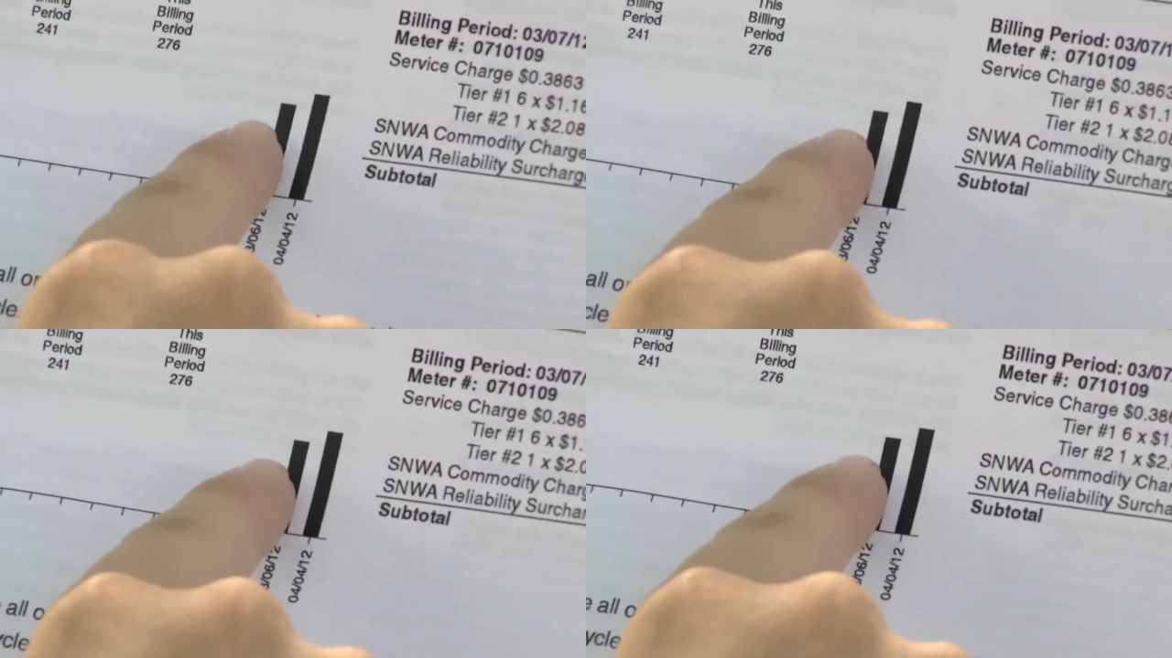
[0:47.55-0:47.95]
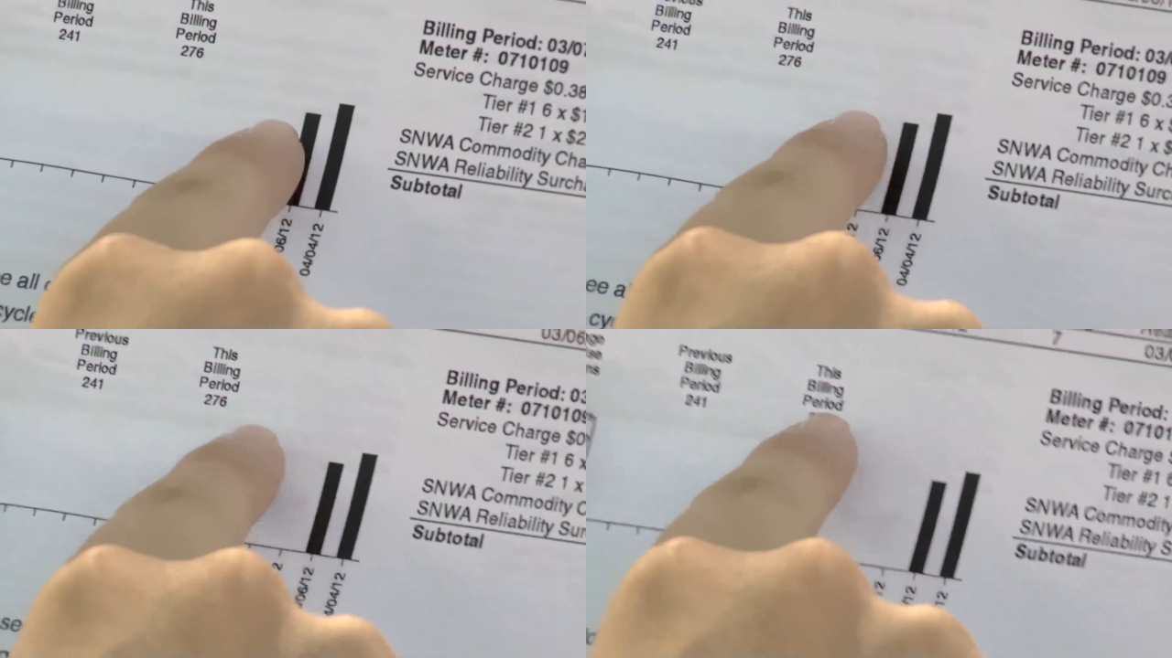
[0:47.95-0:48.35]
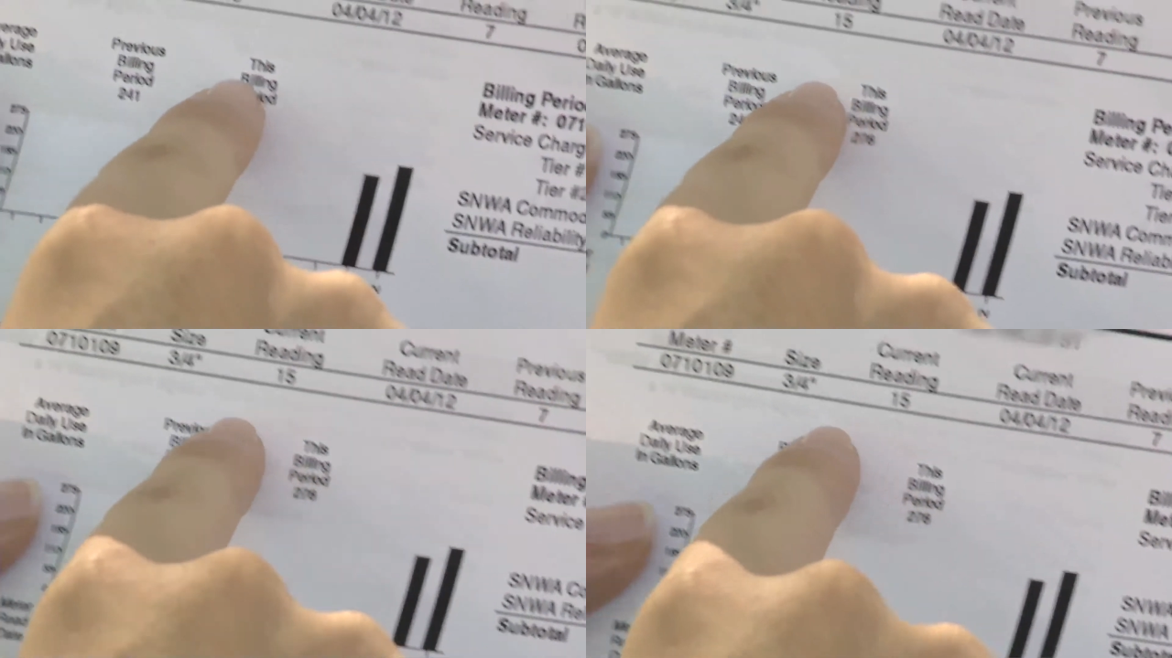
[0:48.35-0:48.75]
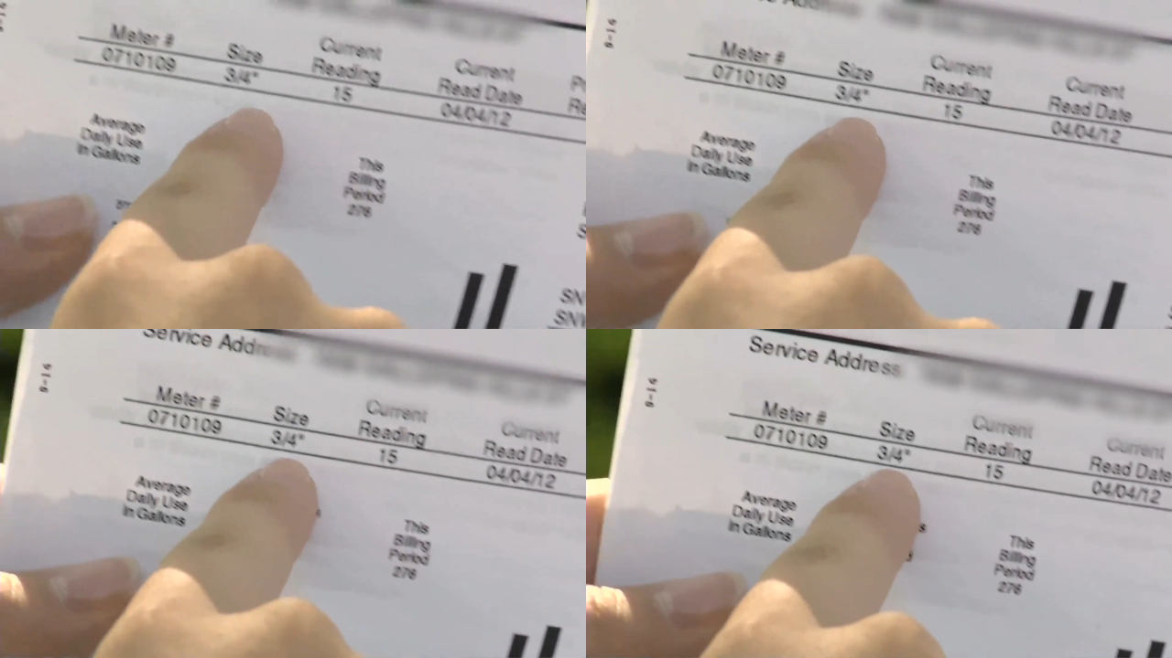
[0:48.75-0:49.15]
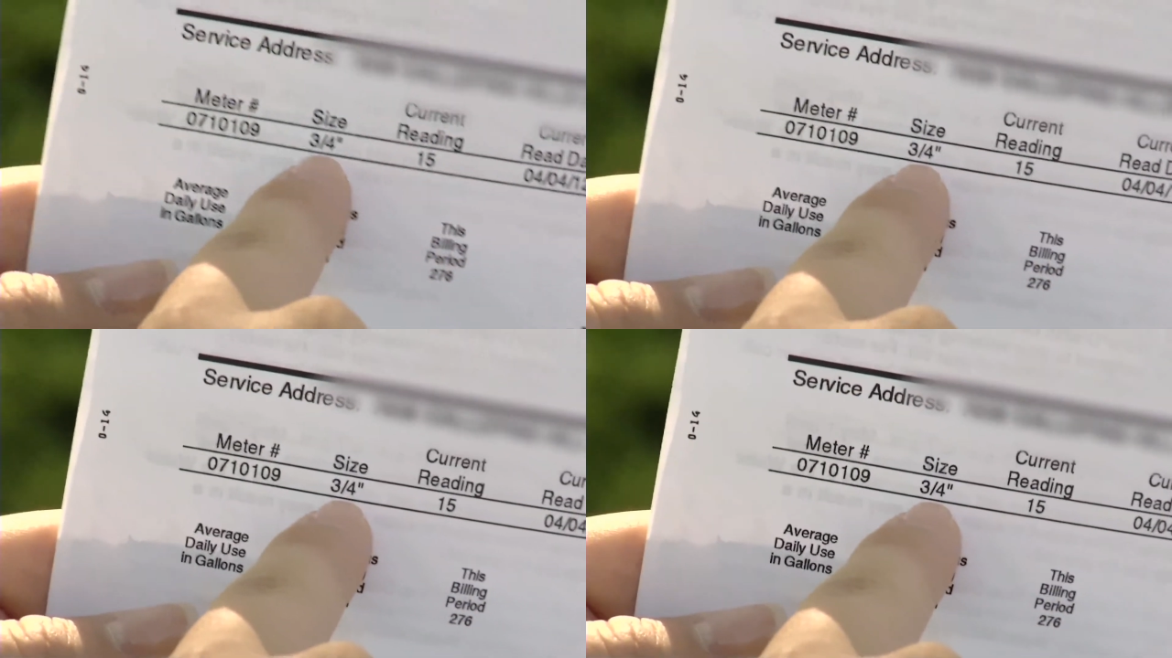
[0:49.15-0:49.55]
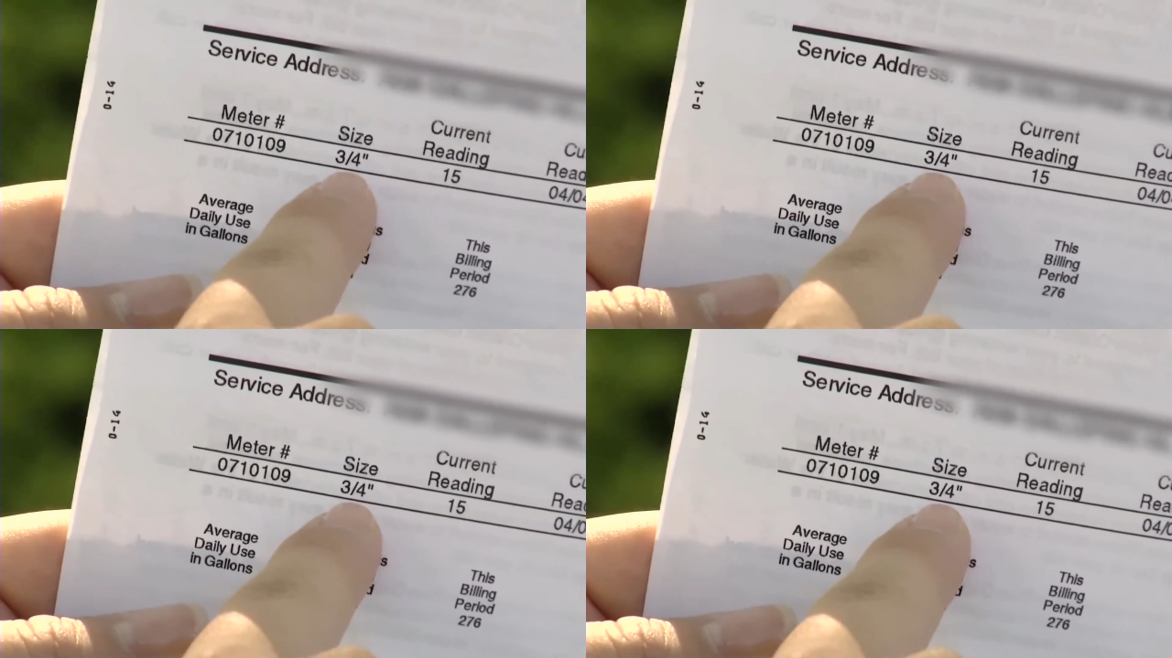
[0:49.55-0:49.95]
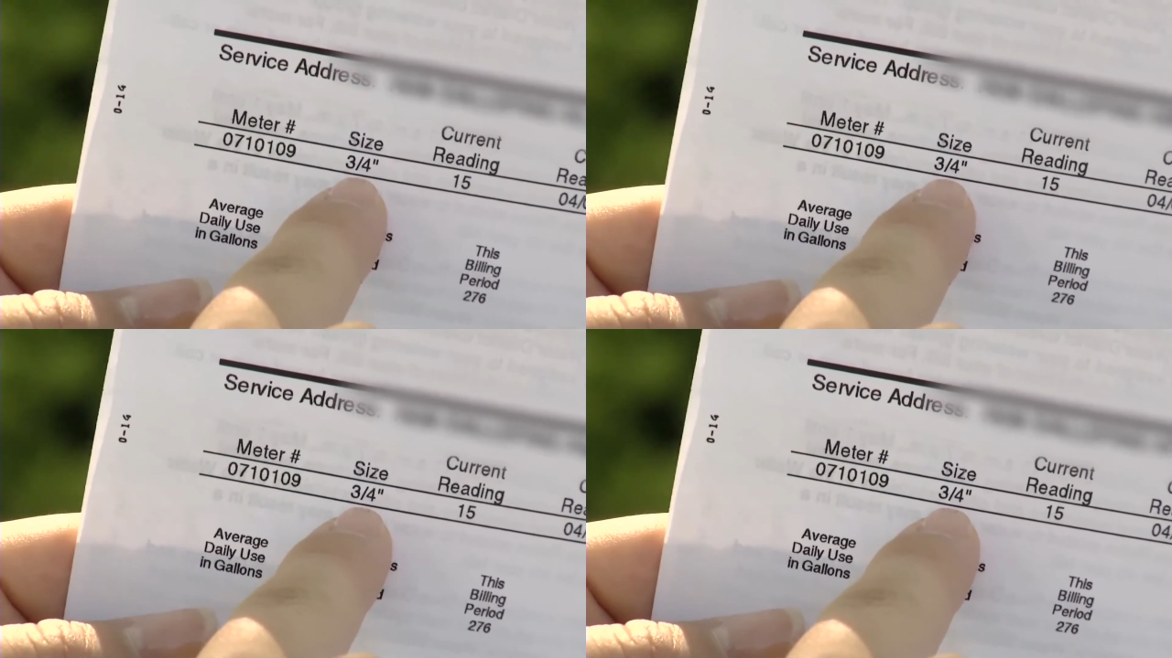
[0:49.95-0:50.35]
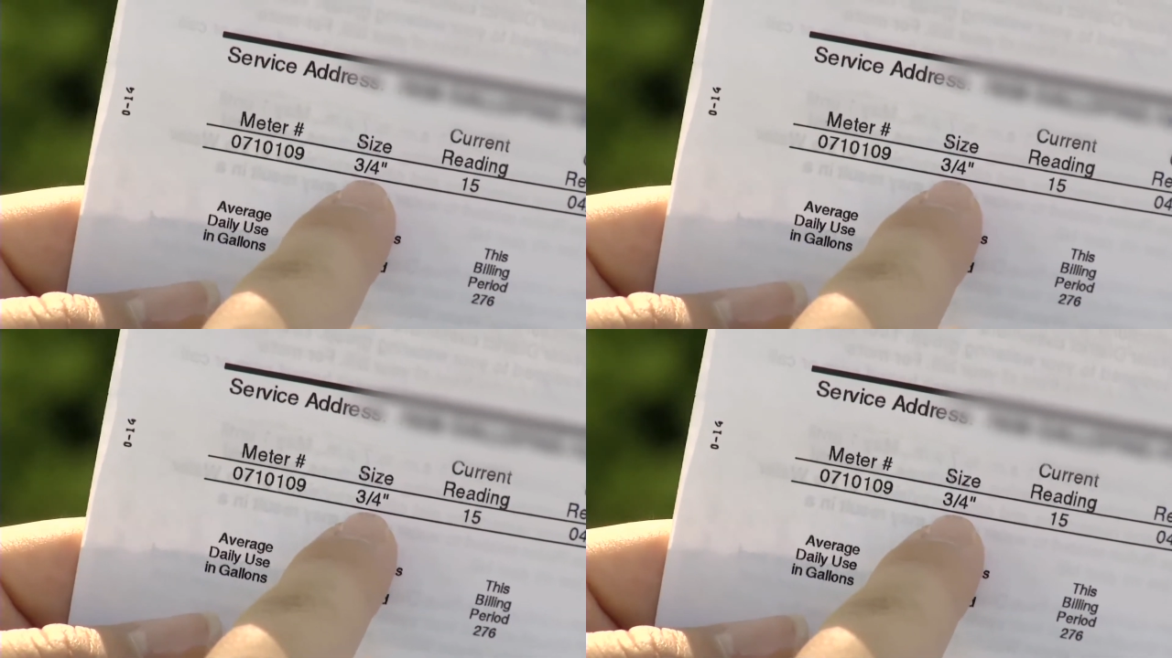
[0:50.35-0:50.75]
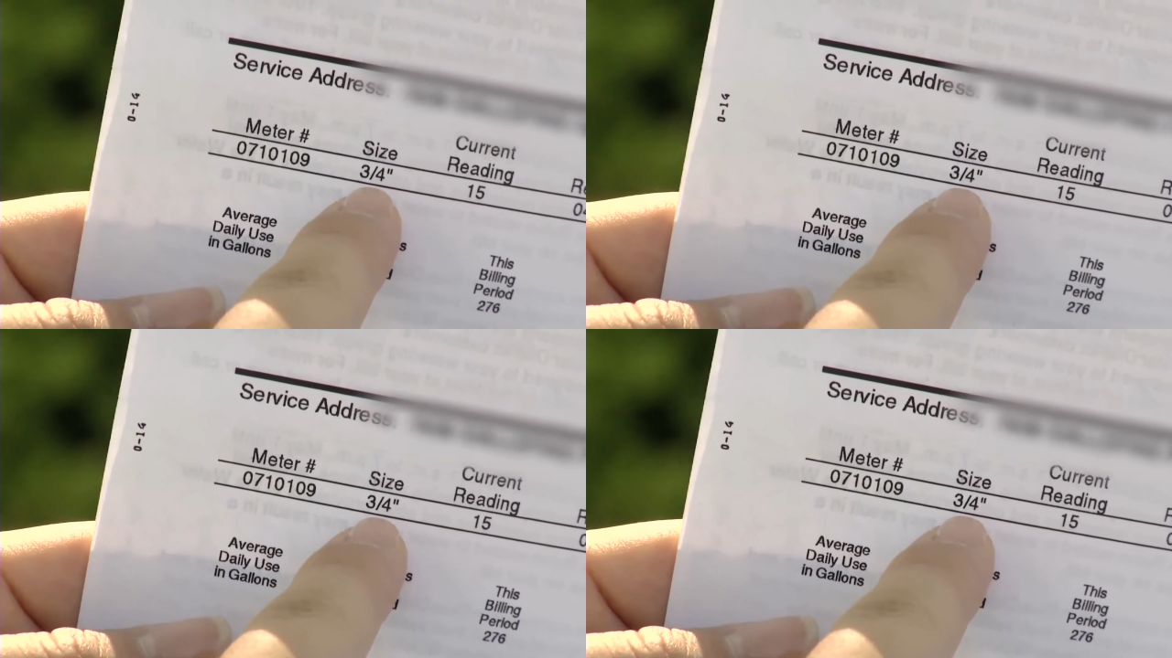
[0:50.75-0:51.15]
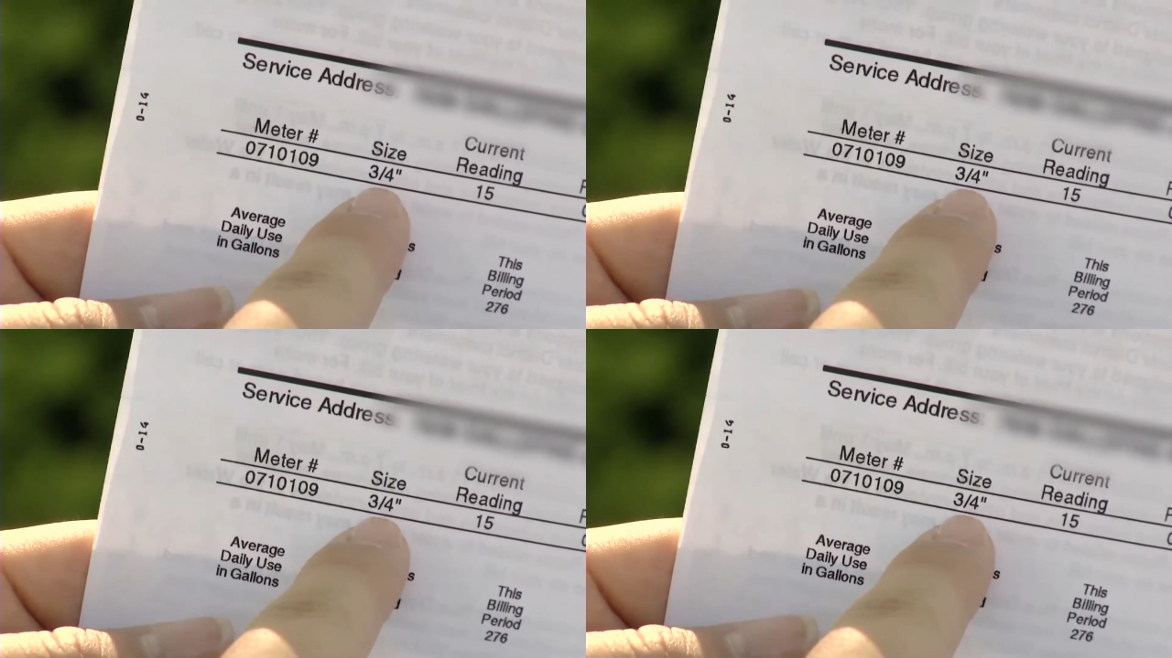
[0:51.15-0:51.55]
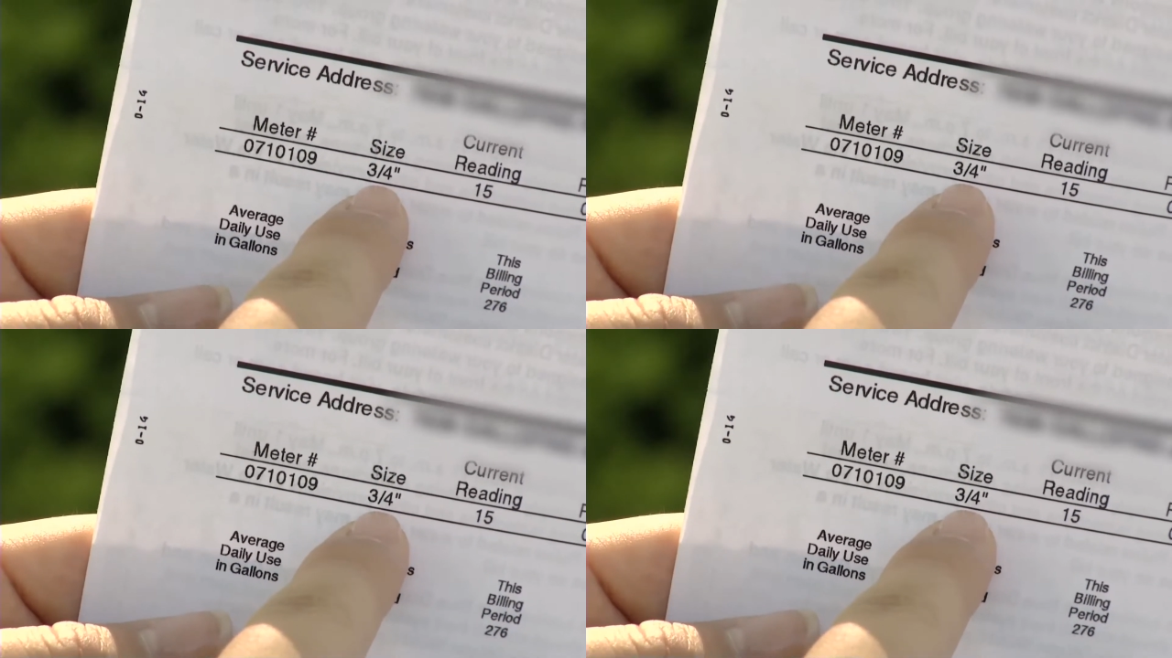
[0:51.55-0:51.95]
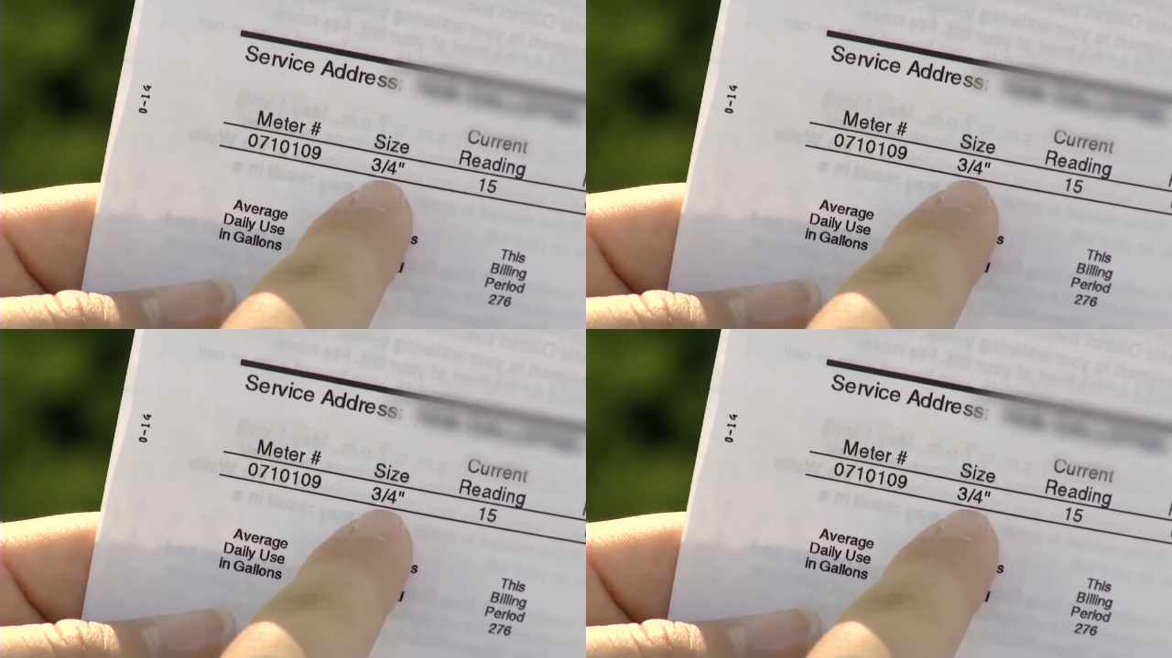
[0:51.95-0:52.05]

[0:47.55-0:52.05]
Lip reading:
No face is visible, so there are no lips to read.